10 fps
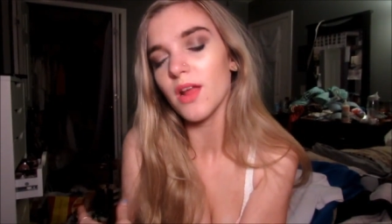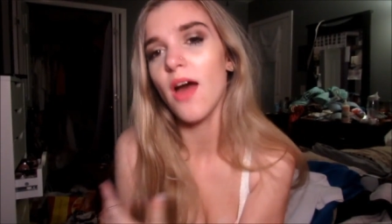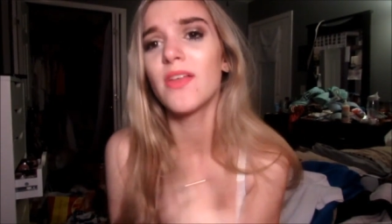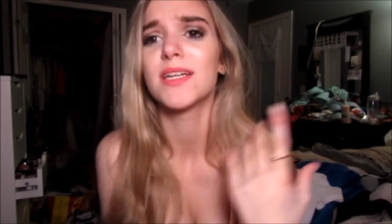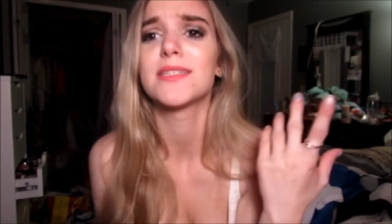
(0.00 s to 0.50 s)

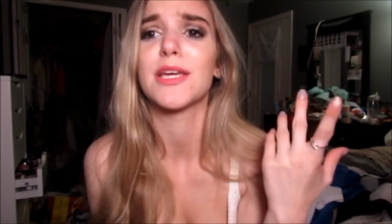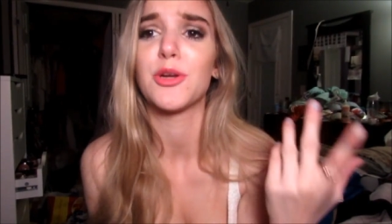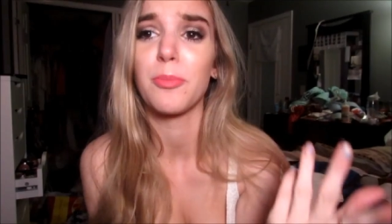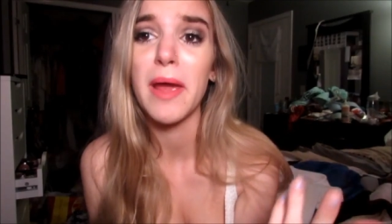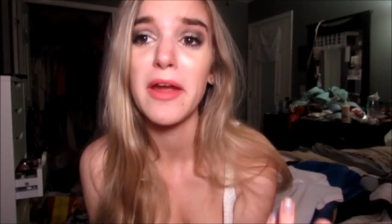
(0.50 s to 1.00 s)
And then it's, like,
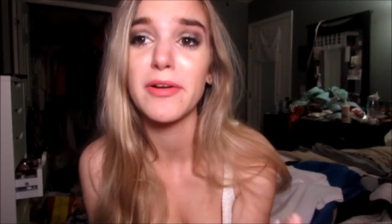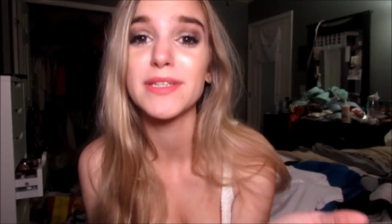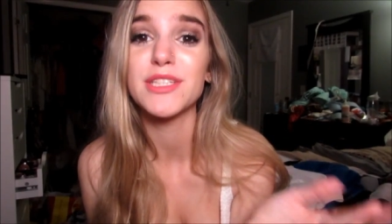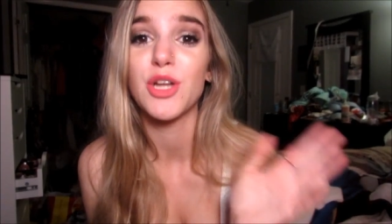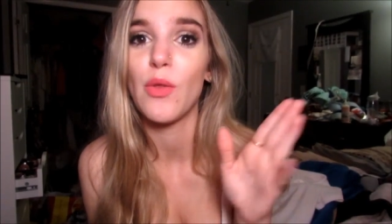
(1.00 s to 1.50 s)
your
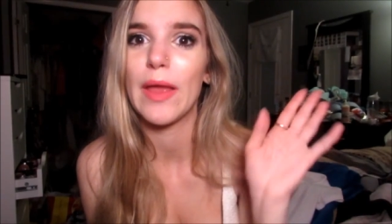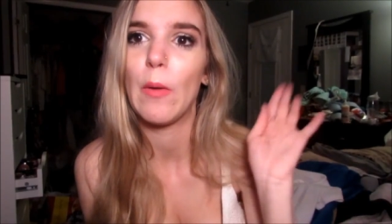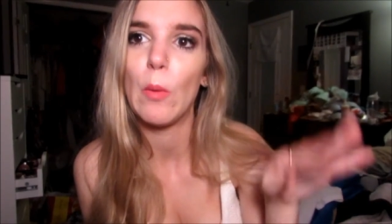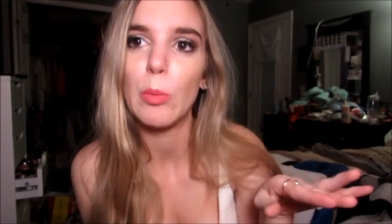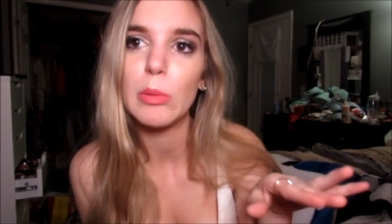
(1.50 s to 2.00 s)
parents, you know, like,
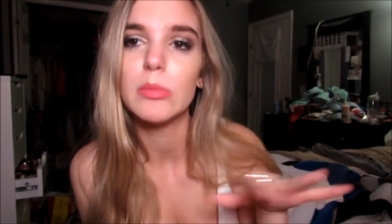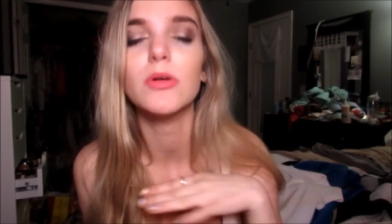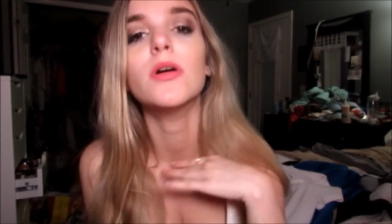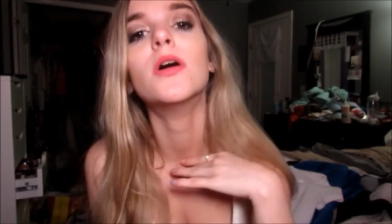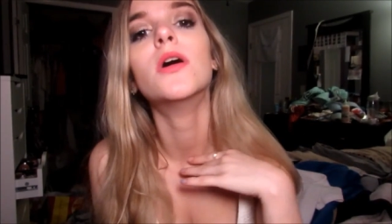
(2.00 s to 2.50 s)
old
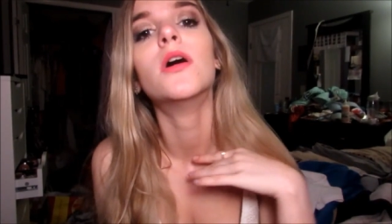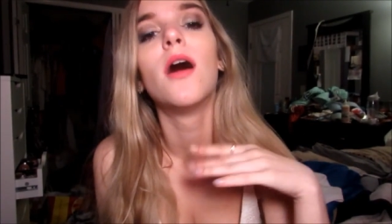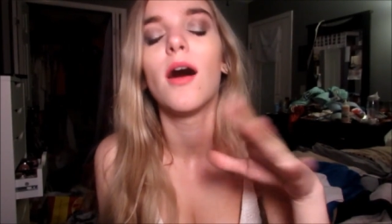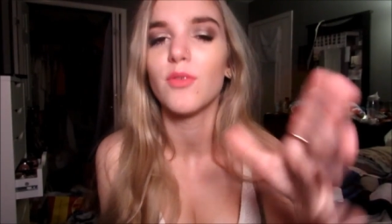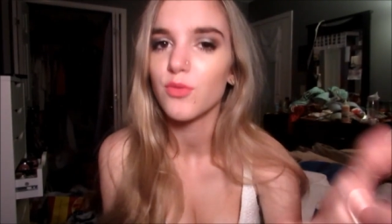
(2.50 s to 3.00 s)
people
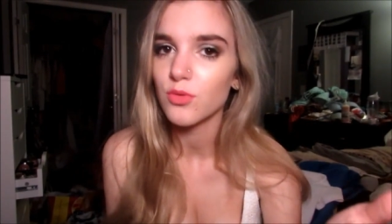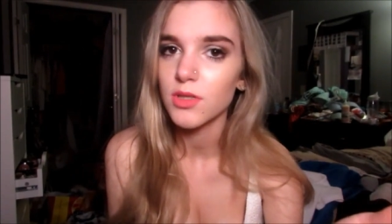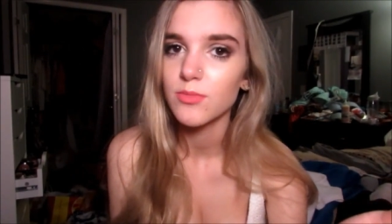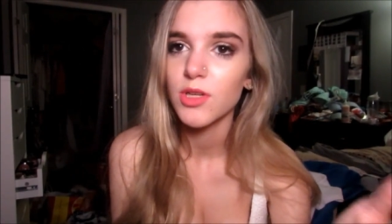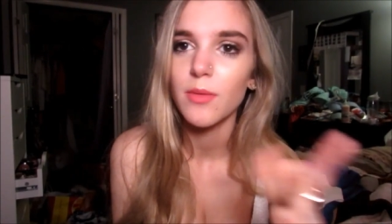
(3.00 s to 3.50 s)
have a
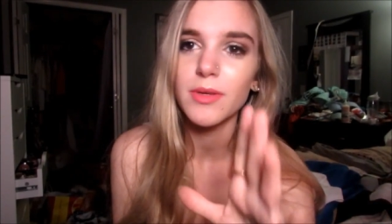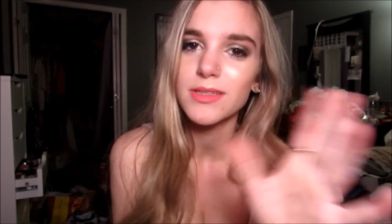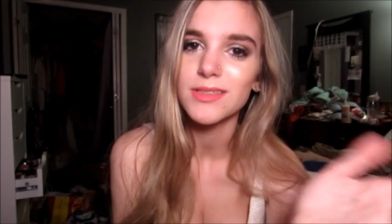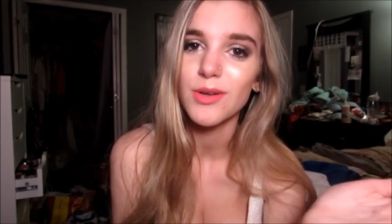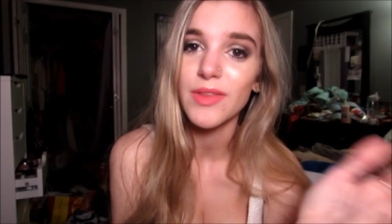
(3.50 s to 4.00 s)
full-time job
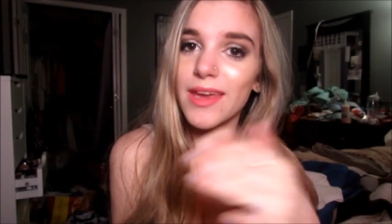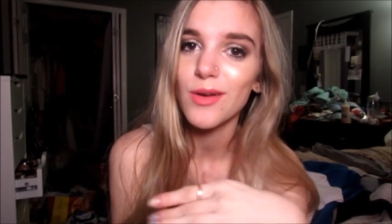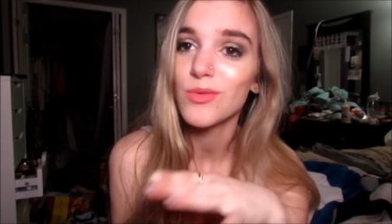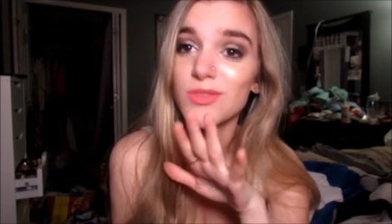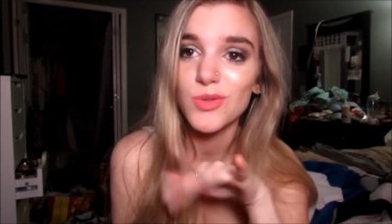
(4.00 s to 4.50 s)
because, you know, they ain't
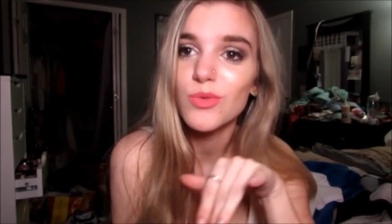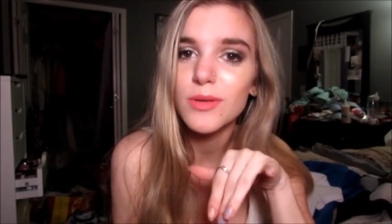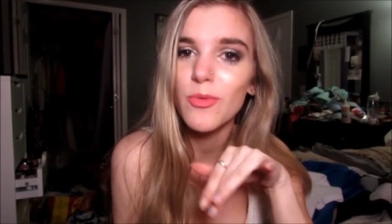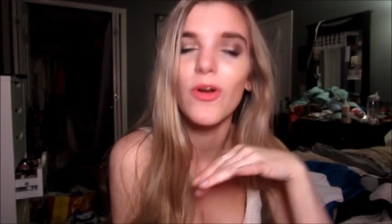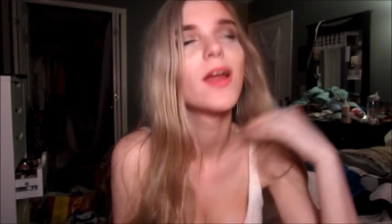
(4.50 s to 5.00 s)
going to school
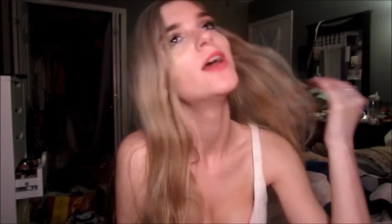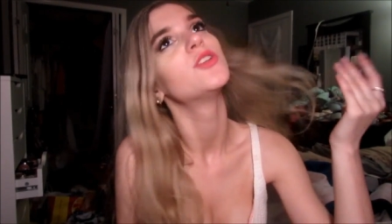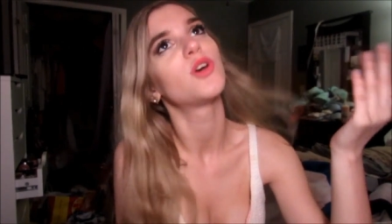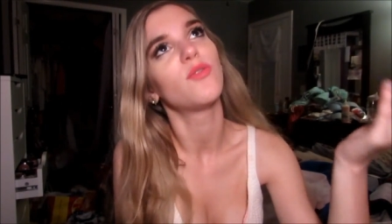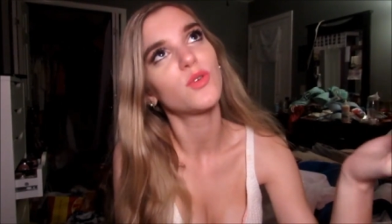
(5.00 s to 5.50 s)
anymore.
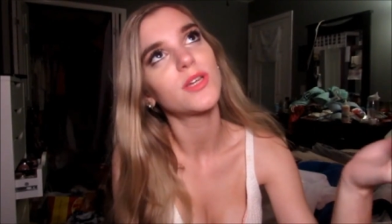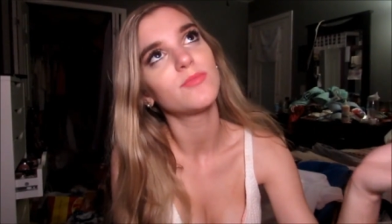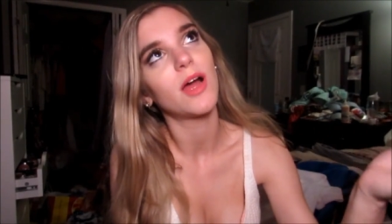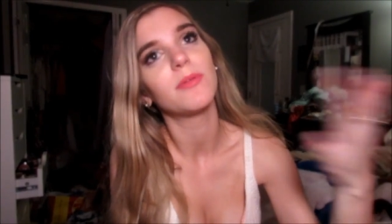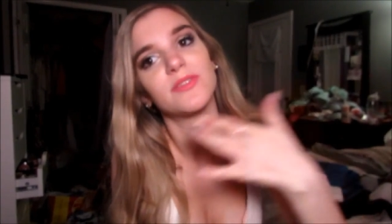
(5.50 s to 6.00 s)
So, a
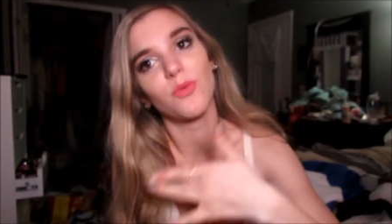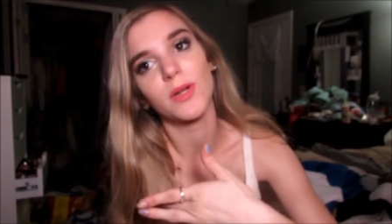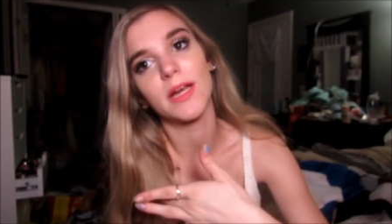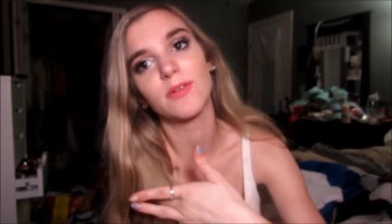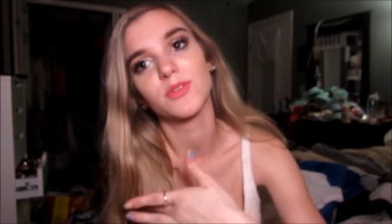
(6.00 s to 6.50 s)
full-time job is
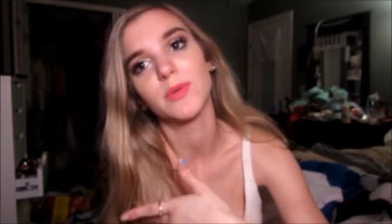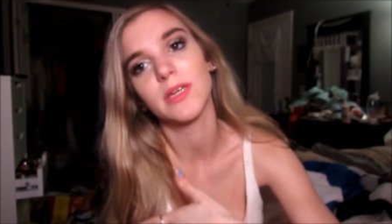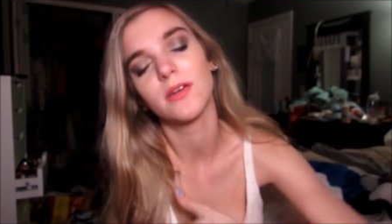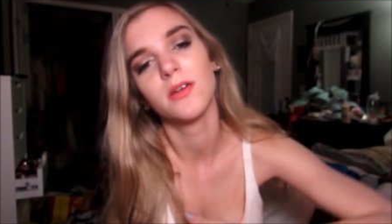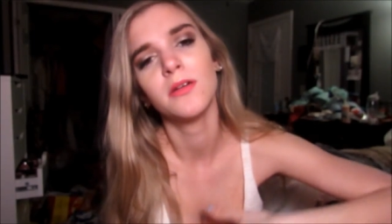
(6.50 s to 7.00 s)
forty hours a
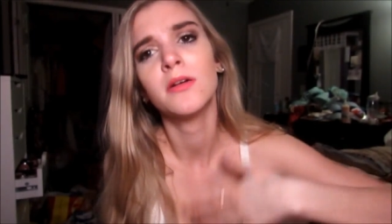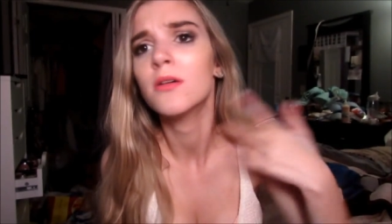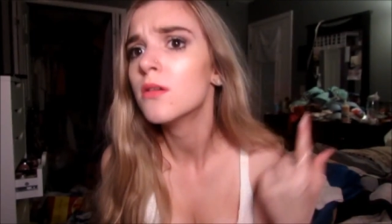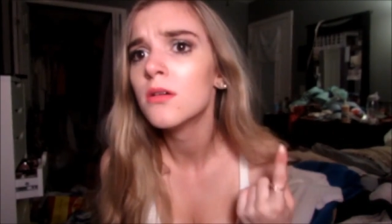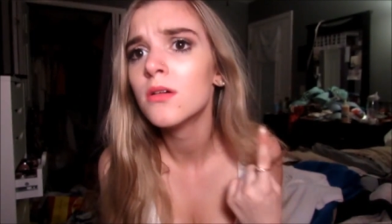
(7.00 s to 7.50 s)
week.
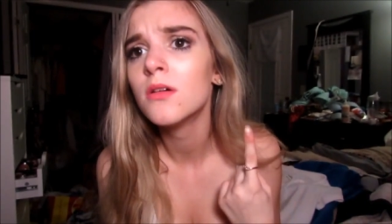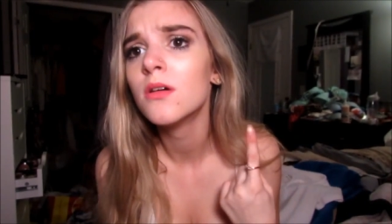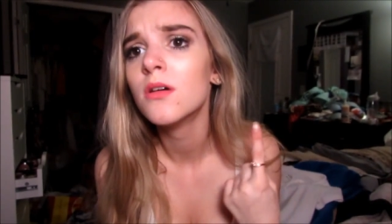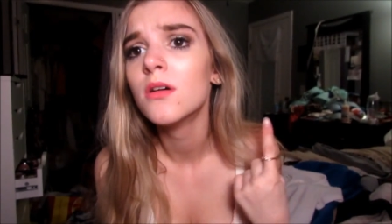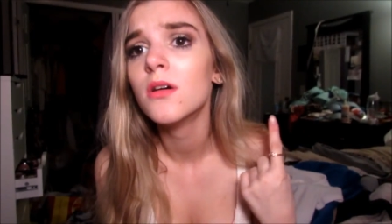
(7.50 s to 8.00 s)

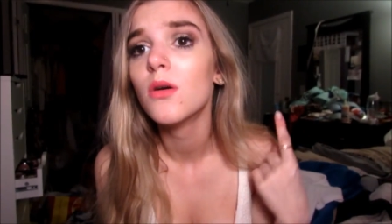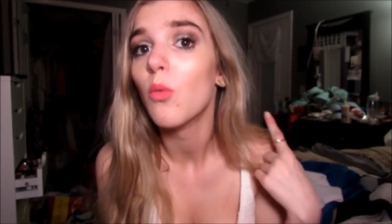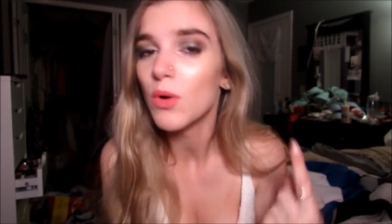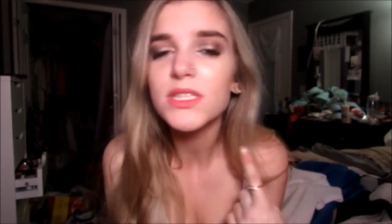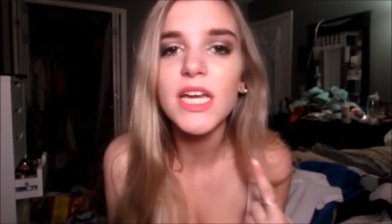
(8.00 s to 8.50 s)

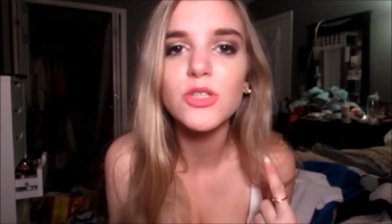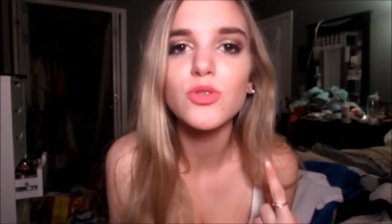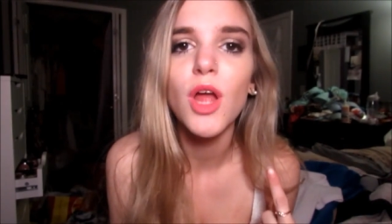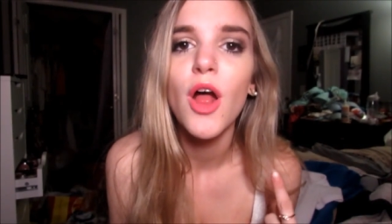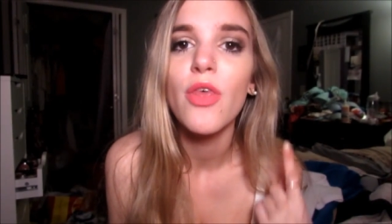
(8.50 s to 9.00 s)
Was
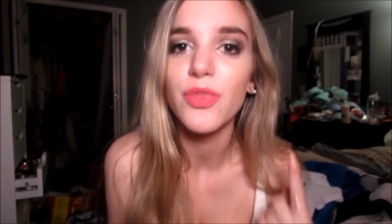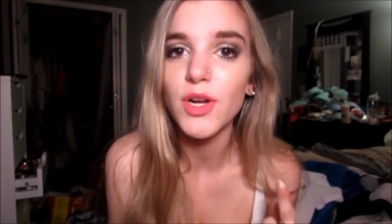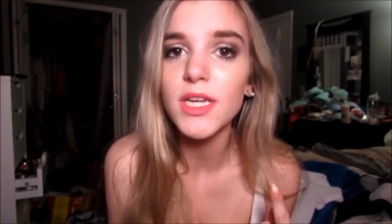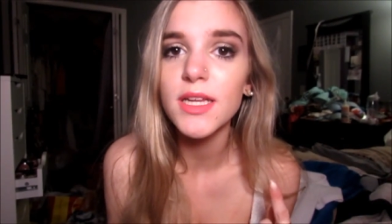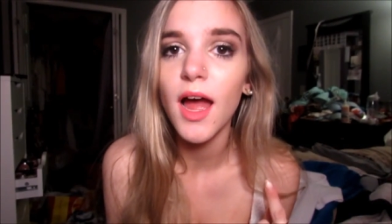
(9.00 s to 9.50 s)
scheduled
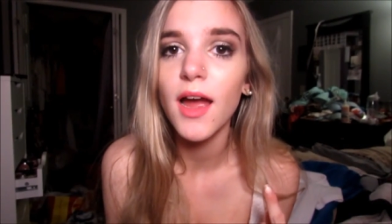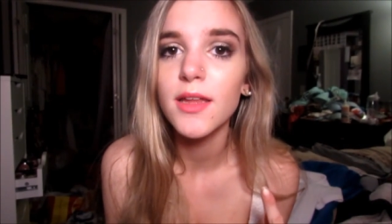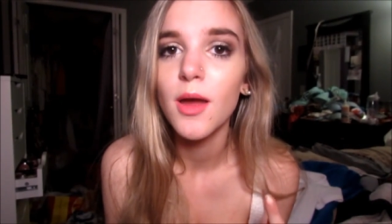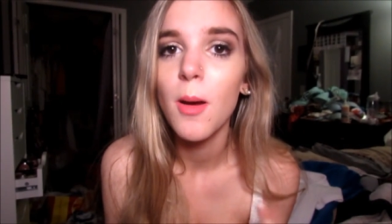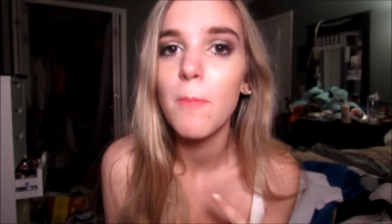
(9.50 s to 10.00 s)

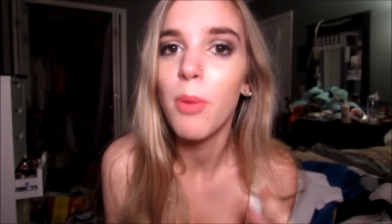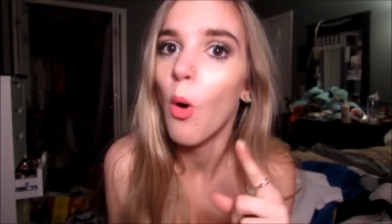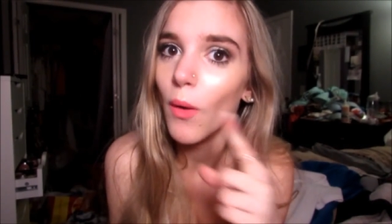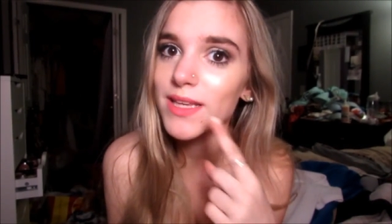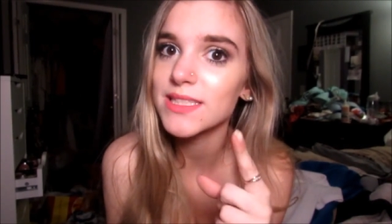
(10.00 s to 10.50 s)
thirty-nine
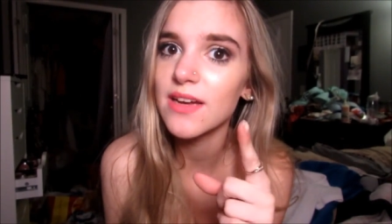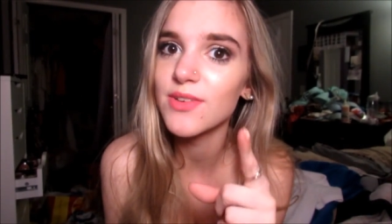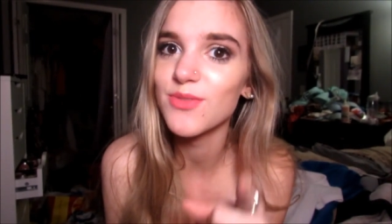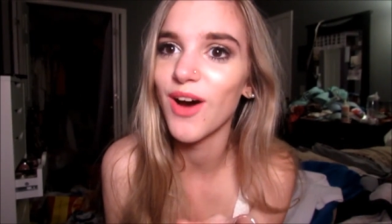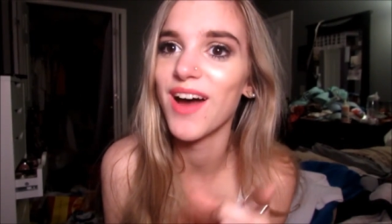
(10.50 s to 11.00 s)
point
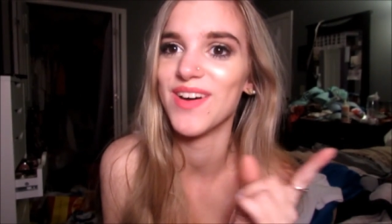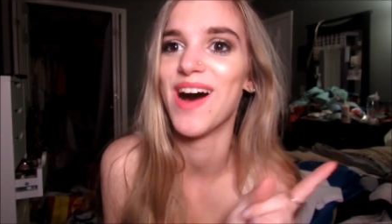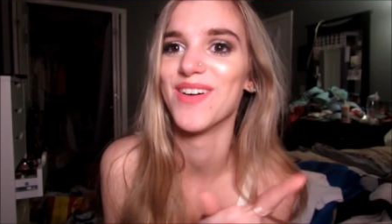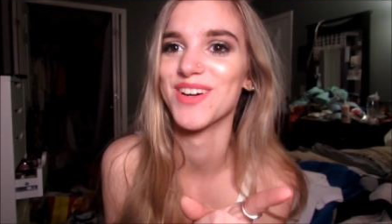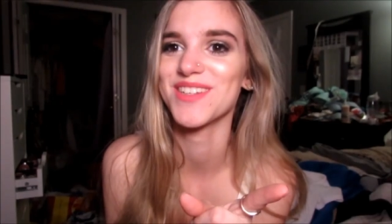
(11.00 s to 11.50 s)
seven five
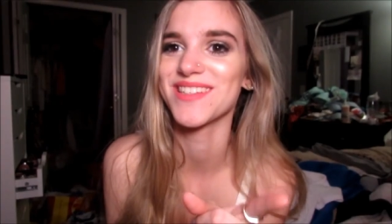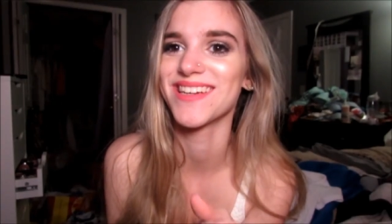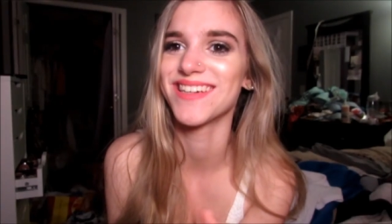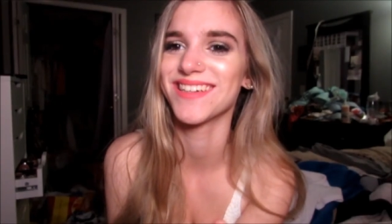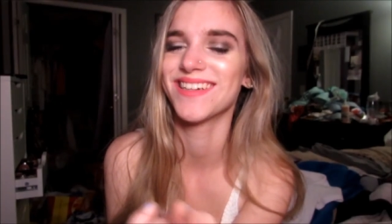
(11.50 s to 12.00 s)
hours,
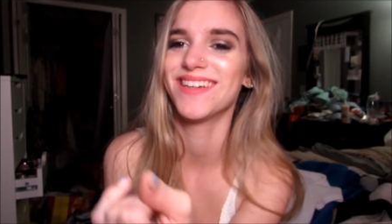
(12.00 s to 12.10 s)
like,